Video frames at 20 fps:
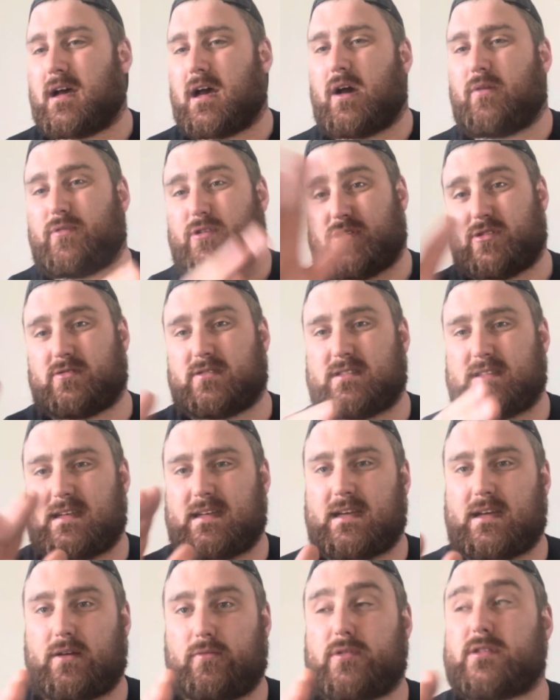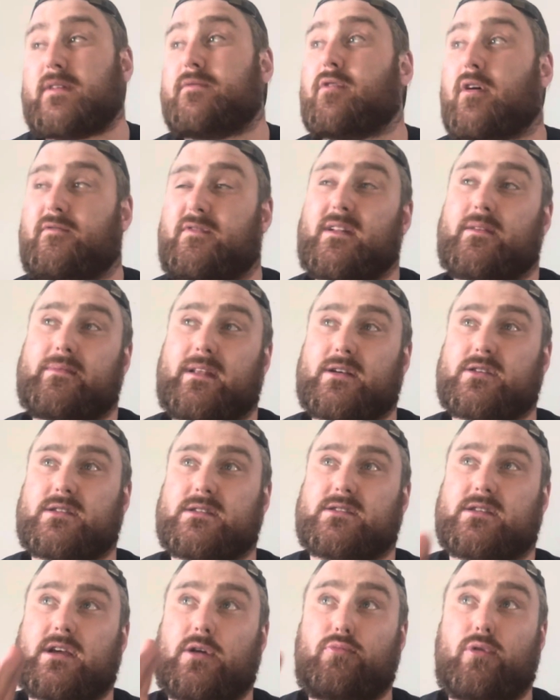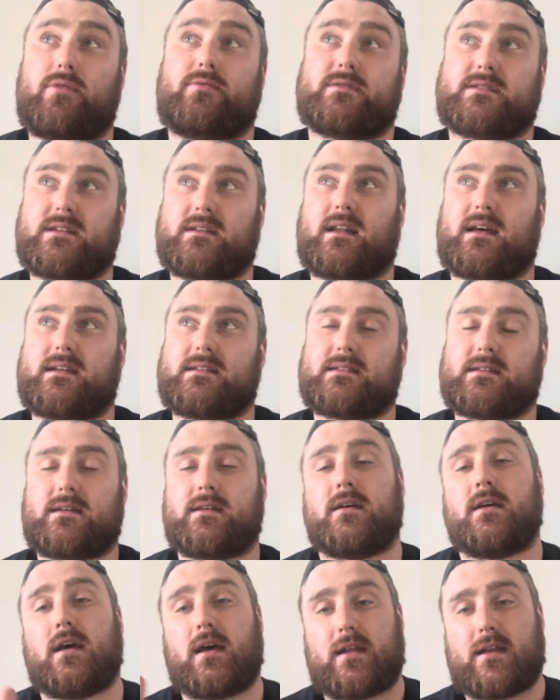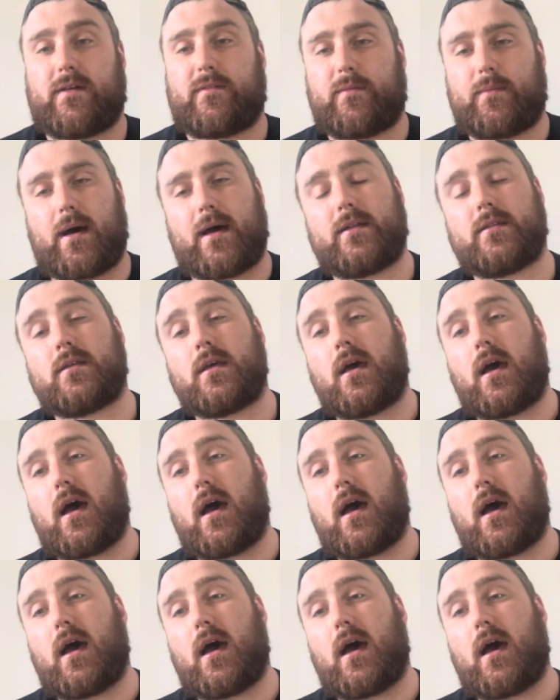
which you'll see, which I've not filmed actually, so you won't see later. Never mind.